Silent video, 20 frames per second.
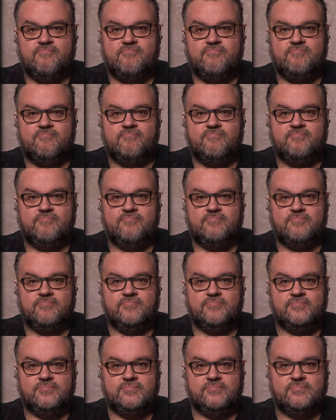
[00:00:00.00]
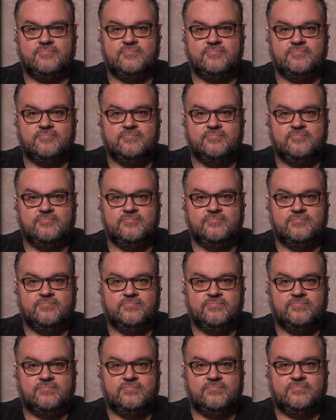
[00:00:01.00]

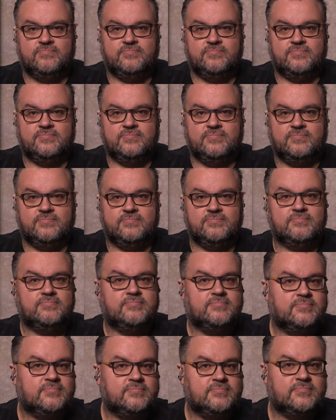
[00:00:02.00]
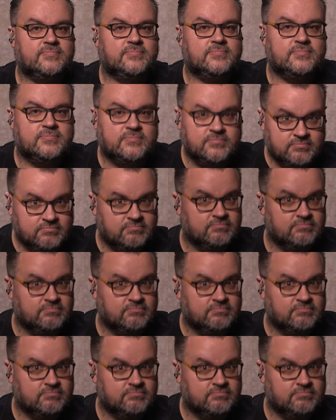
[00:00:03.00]
(silent)